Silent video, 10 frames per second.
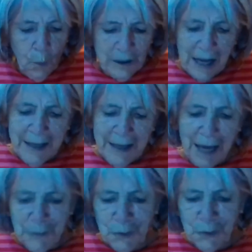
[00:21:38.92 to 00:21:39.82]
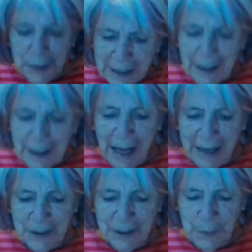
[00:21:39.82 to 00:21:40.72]
what I came to
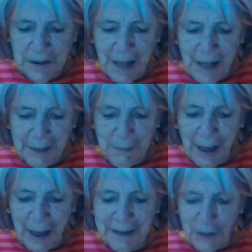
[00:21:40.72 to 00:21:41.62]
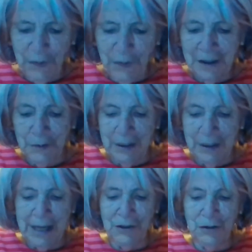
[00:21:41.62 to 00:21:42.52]
realize was that my difficult
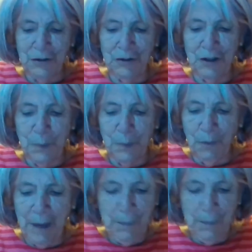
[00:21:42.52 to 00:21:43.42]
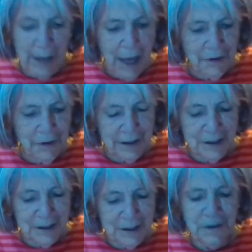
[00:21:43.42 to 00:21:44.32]
relationship with my
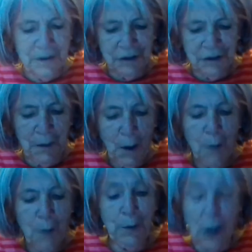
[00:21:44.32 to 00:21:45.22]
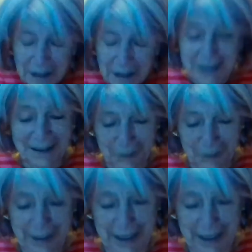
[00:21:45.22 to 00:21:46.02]
parents was not a personal